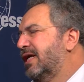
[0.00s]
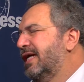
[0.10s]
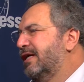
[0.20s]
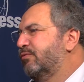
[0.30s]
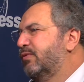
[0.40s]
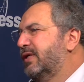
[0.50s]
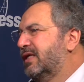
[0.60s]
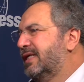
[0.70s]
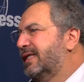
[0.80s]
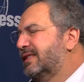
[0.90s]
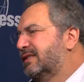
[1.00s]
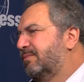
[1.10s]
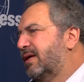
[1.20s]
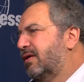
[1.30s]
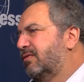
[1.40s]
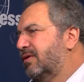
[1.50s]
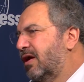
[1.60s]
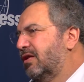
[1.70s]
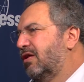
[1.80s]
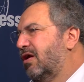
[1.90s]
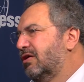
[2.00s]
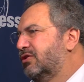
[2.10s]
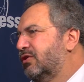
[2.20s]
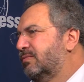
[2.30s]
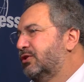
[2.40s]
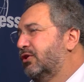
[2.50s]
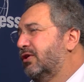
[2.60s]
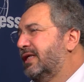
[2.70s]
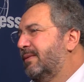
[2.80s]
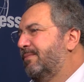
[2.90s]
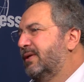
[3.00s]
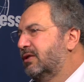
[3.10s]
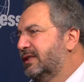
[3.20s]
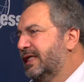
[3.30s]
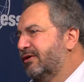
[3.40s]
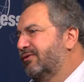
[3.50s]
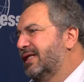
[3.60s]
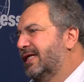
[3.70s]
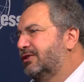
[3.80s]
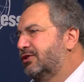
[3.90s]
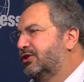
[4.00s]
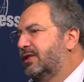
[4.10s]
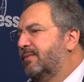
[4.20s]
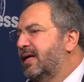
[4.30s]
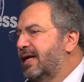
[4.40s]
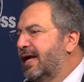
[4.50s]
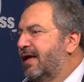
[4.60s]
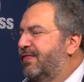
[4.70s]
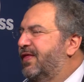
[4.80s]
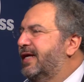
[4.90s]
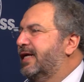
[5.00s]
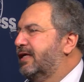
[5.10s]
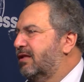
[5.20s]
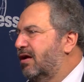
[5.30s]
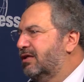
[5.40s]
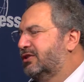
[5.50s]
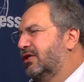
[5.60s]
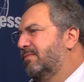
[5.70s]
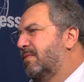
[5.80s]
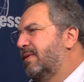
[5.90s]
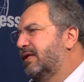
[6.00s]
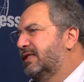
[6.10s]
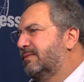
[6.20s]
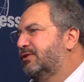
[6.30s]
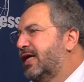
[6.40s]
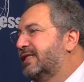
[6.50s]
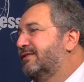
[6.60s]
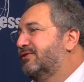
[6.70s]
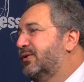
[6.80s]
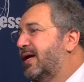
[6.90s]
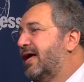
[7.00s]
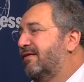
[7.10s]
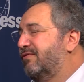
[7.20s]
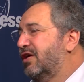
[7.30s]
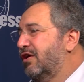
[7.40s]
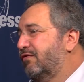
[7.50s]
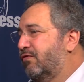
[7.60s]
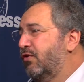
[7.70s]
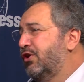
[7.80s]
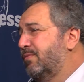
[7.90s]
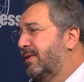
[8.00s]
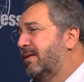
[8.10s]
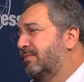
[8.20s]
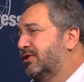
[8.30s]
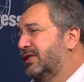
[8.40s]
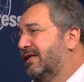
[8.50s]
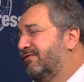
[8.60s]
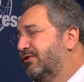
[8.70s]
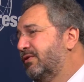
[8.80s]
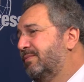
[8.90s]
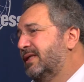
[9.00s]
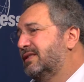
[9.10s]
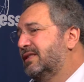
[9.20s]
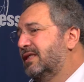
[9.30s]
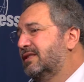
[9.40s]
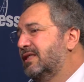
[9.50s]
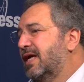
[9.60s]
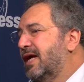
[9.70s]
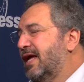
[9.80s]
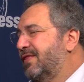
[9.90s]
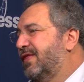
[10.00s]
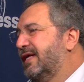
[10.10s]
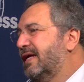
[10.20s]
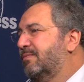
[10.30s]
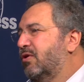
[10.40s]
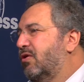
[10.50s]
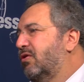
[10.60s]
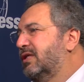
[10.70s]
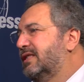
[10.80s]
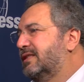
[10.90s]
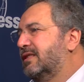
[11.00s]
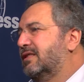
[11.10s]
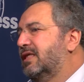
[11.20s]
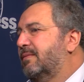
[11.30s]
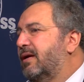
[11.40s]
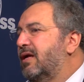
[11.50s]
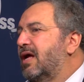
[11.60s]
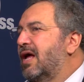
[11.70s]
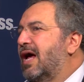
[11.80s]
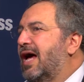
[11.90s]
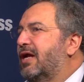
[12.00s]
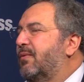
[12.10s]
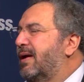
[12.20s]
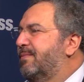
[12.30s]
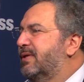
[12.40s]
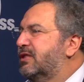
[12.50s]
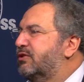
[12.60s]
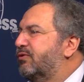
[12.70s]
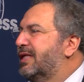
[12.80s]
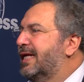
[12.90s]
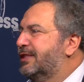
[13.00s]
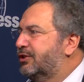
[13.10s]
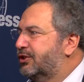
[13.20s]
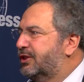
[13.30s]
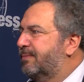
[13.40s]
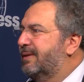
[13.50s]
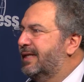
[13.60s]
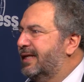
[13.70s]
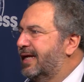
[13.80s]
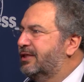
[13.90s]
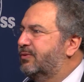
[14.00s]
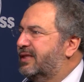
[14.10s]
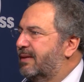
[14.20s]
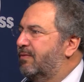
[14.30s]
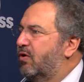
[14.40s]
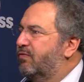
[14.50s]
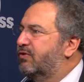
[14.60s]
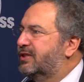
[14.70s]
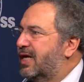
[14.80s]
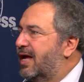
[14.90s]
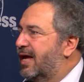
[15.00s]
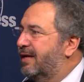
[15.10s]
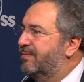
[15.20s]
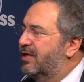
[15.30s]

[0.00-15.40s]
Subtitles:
It really is about a long-term journey and building a relationship and thinking long-term about the objectives you have for your members and for your business, and thinking more holistically about how do I build a relationship and engage with them over time